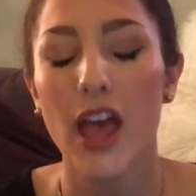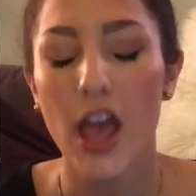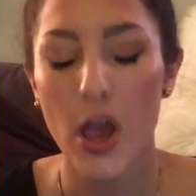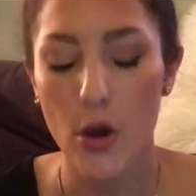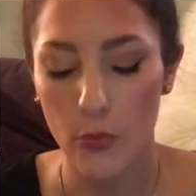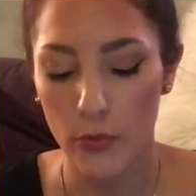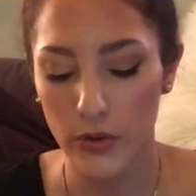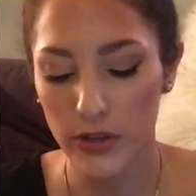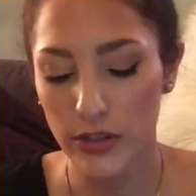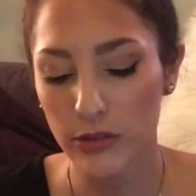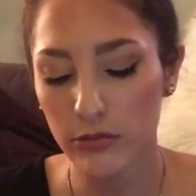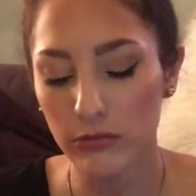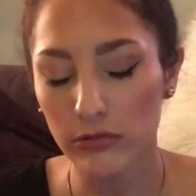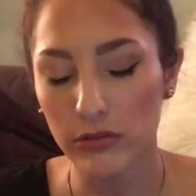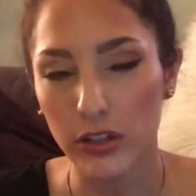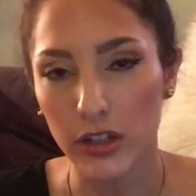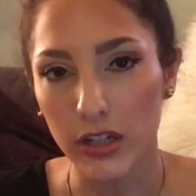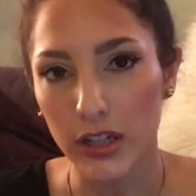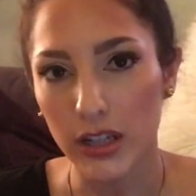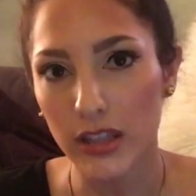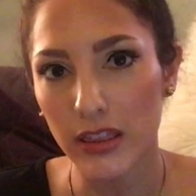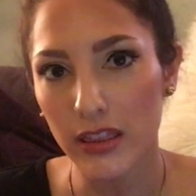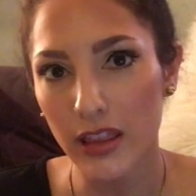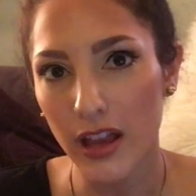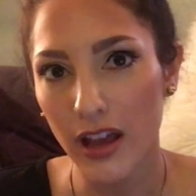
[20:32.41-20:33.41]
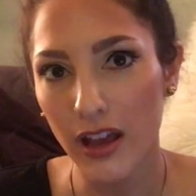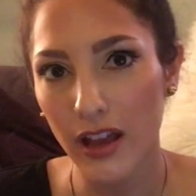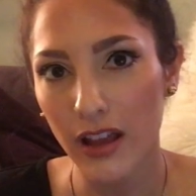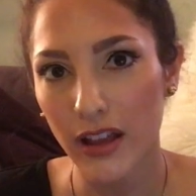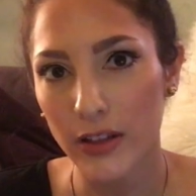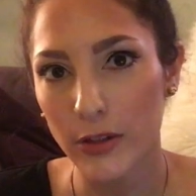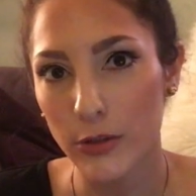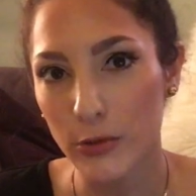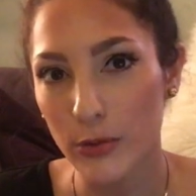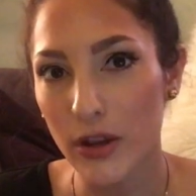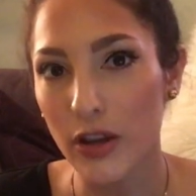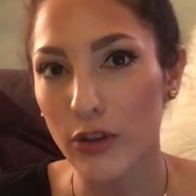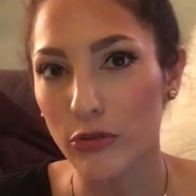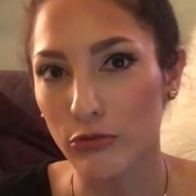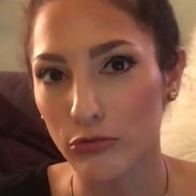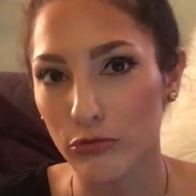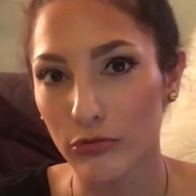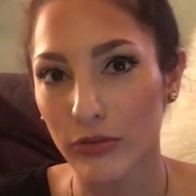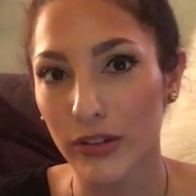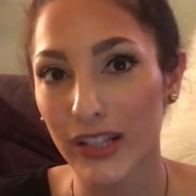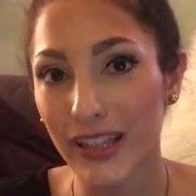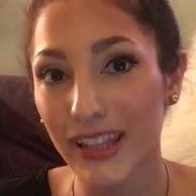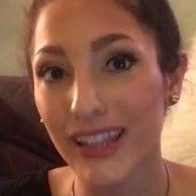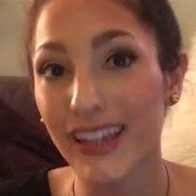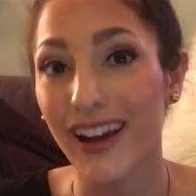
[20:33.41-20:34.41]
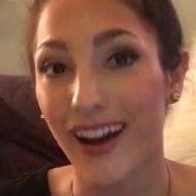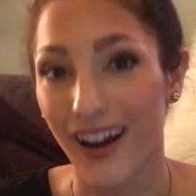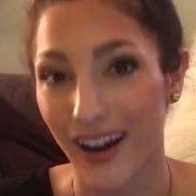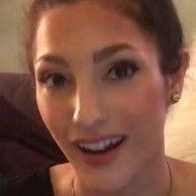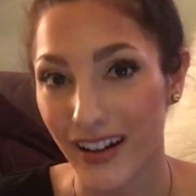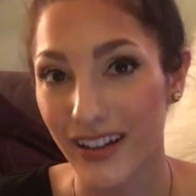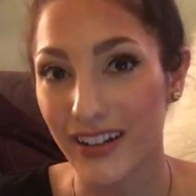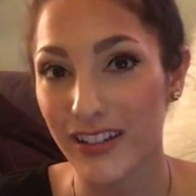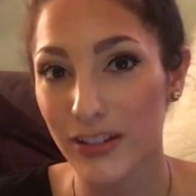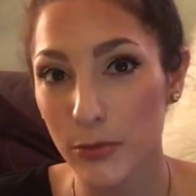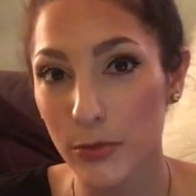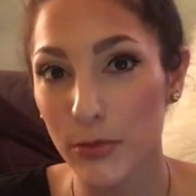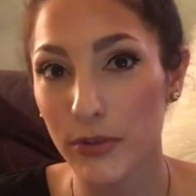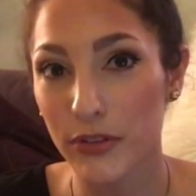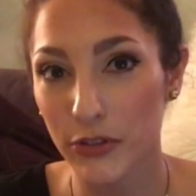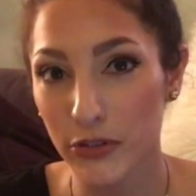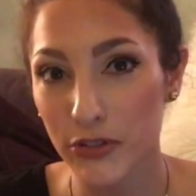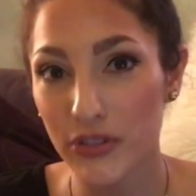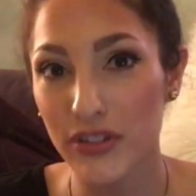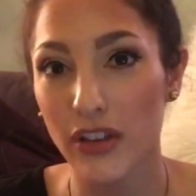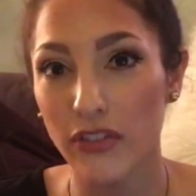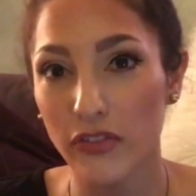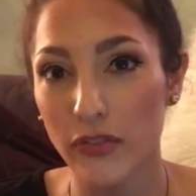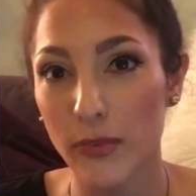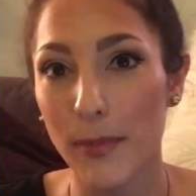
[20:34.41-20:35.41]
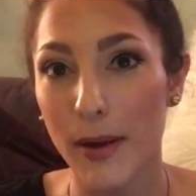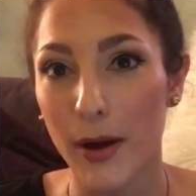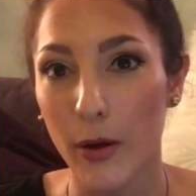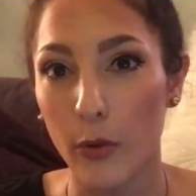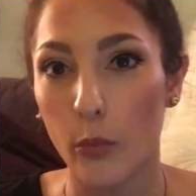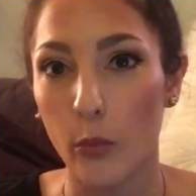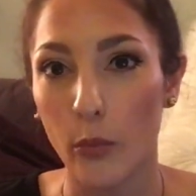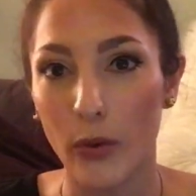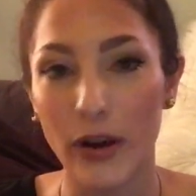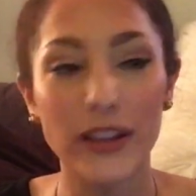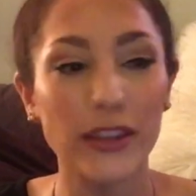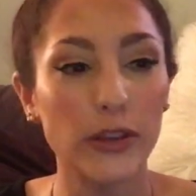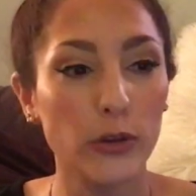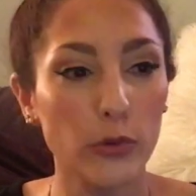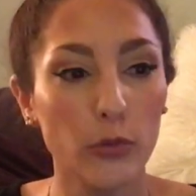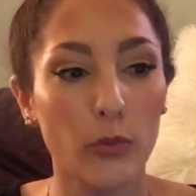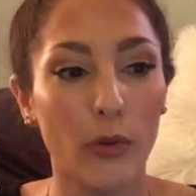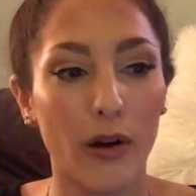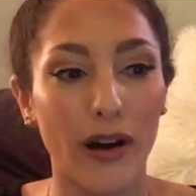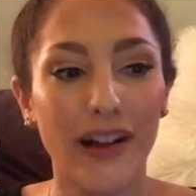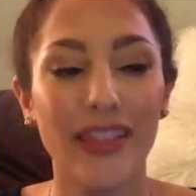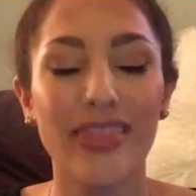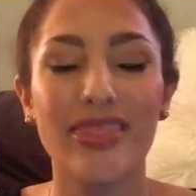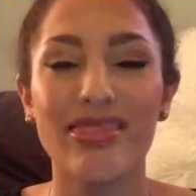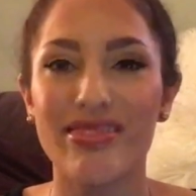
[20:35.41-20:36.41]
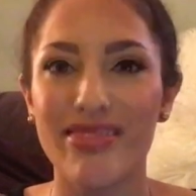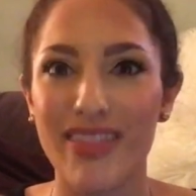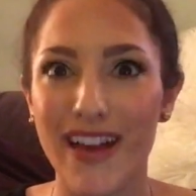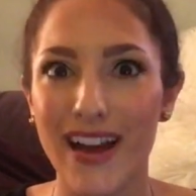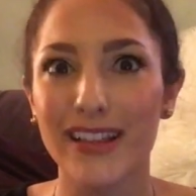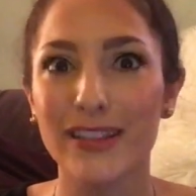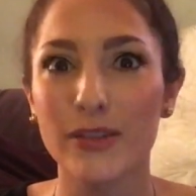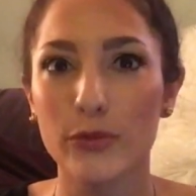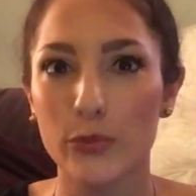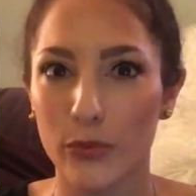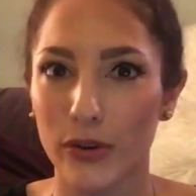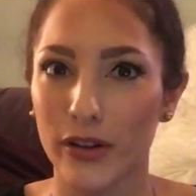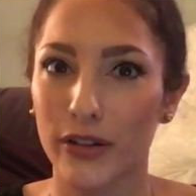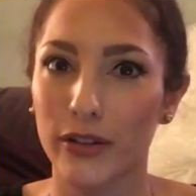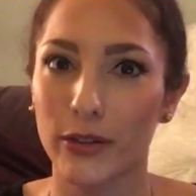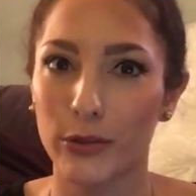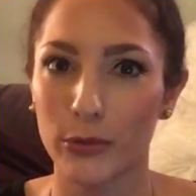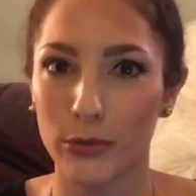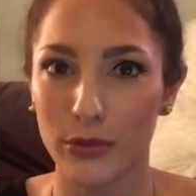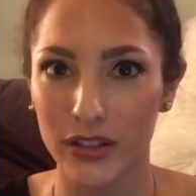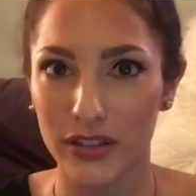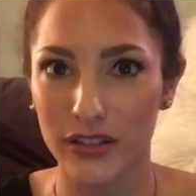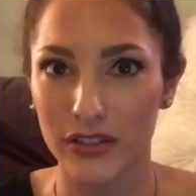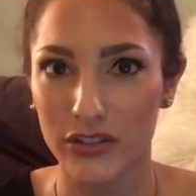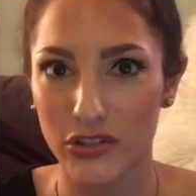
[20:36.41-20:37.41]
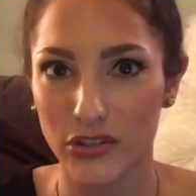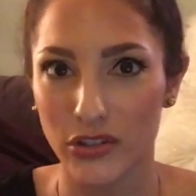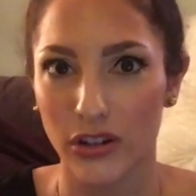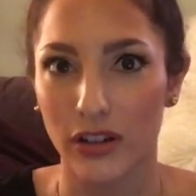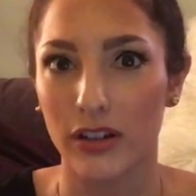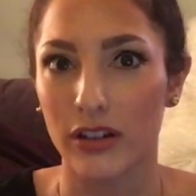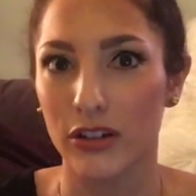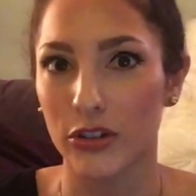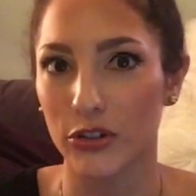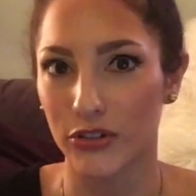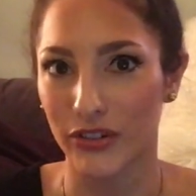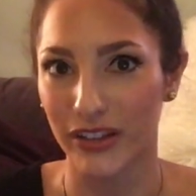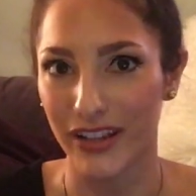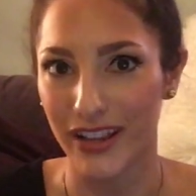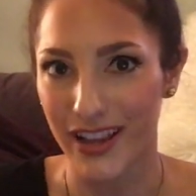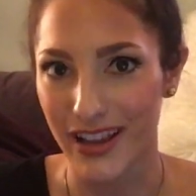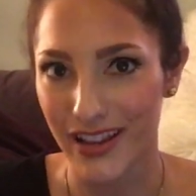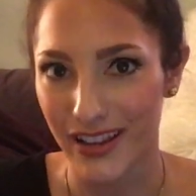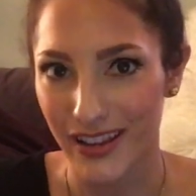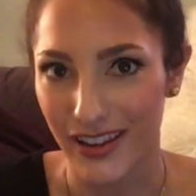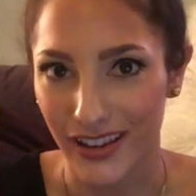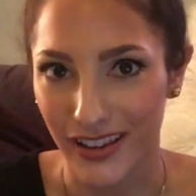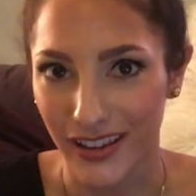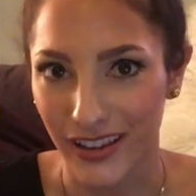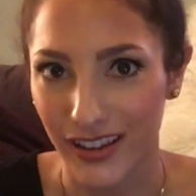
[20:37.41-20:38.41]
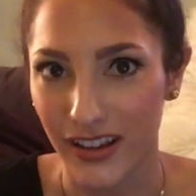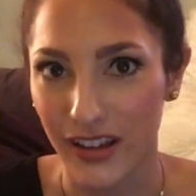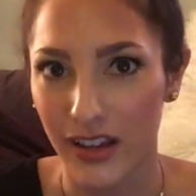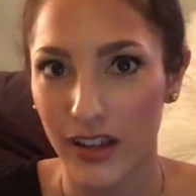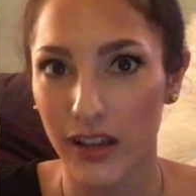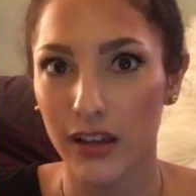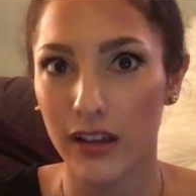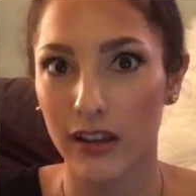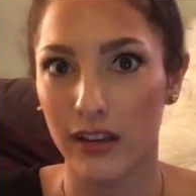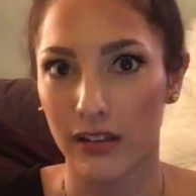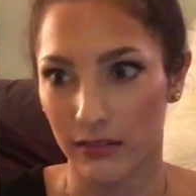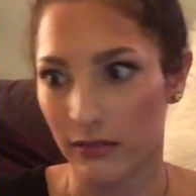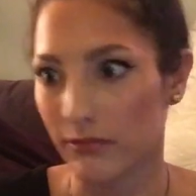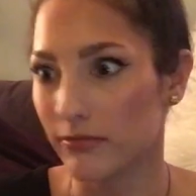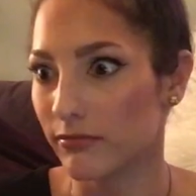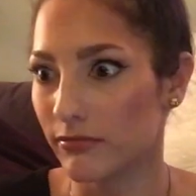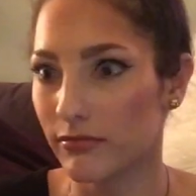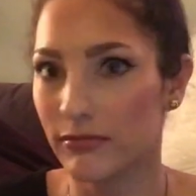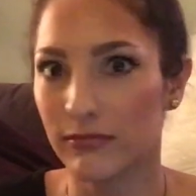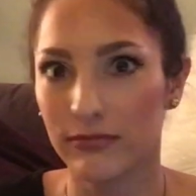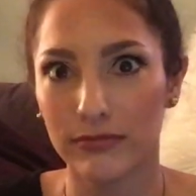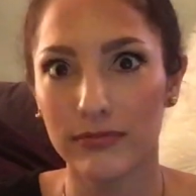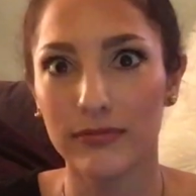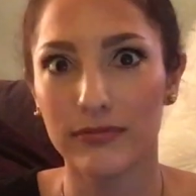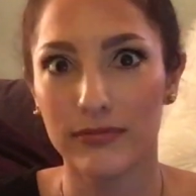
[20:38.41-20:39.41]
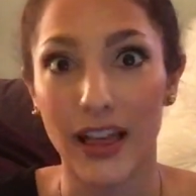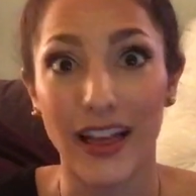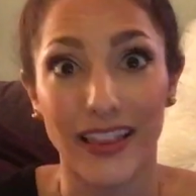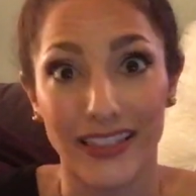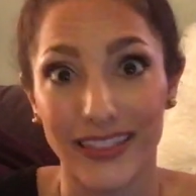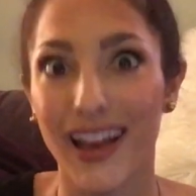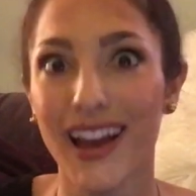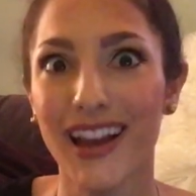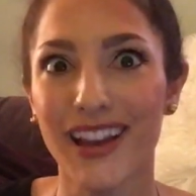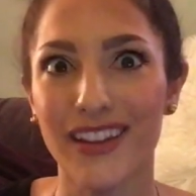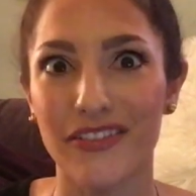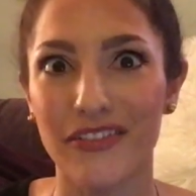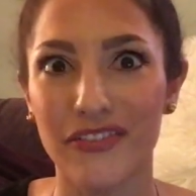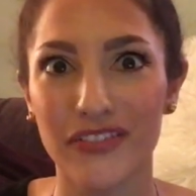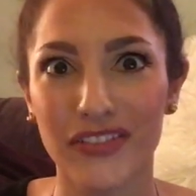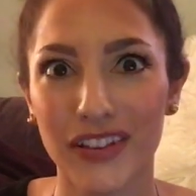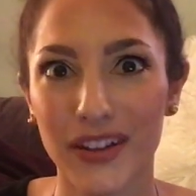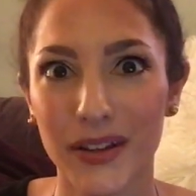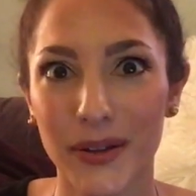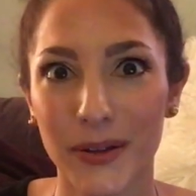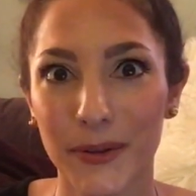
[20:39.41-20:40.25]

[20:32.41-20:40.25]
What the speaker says: And when you look at that and you get really honest with yourself about what you want, that's where you can start creating that life.